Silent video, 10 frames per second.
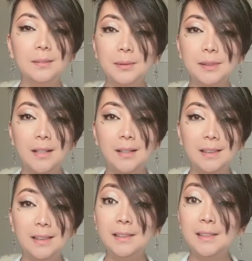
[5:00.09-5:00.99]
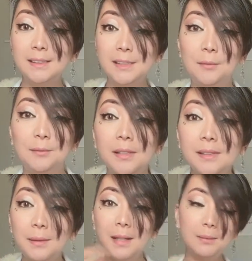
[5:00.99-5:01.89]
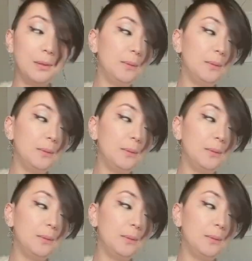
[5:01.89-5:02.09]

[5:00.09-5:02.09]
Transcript: was gone. It did not save. So I have to do